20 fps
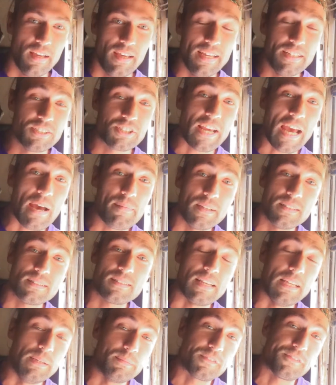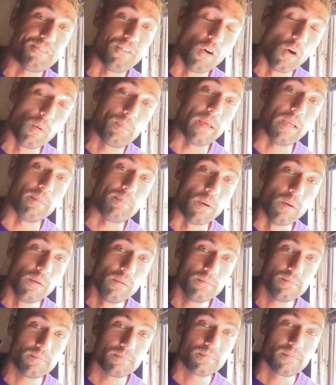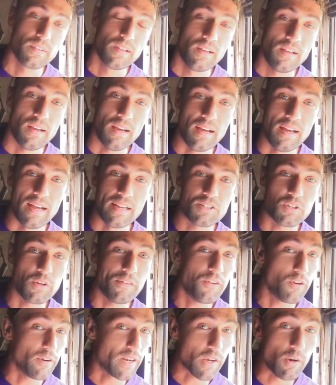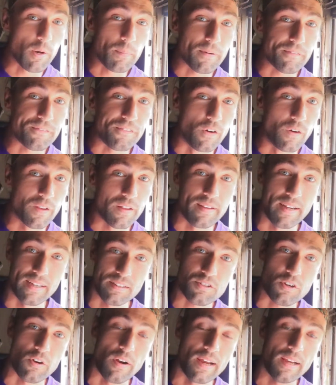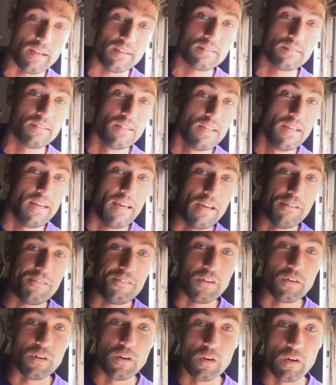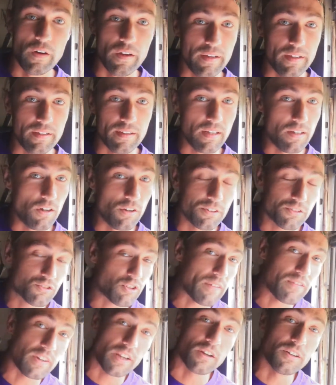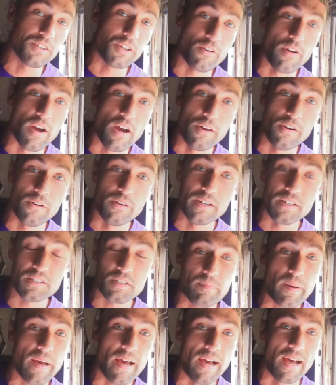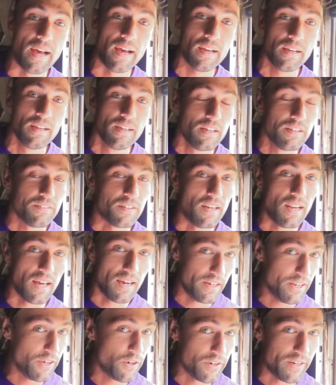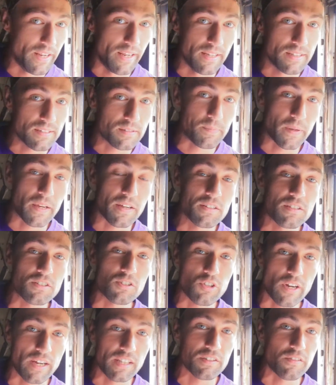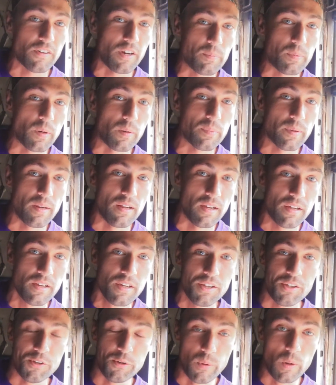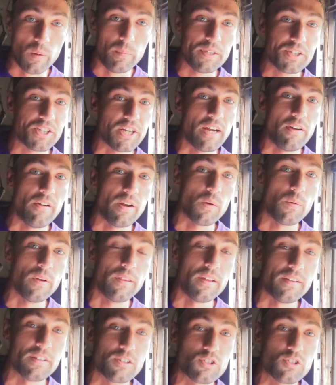Each cabin sleeps 4 people, so if you're in a group of 4, then that's great. If you're travelling on your own or as a pair, the likelihood is, because the trains are very popular, you will be sharing with other